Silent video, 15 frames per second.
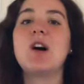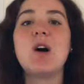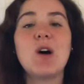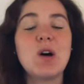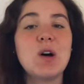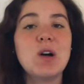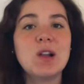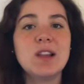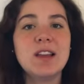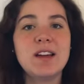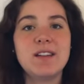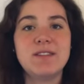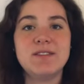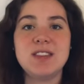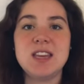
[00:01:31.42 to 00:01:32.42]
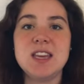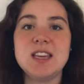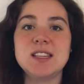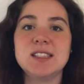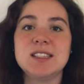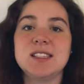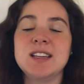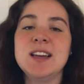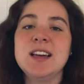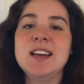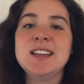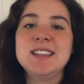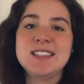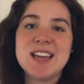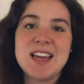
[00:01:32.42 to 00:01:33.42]
all of these
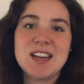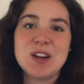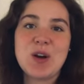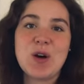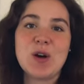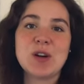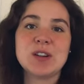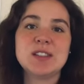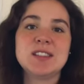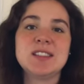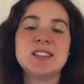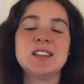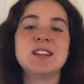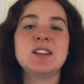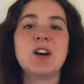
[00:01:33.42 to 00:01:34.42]
10 cards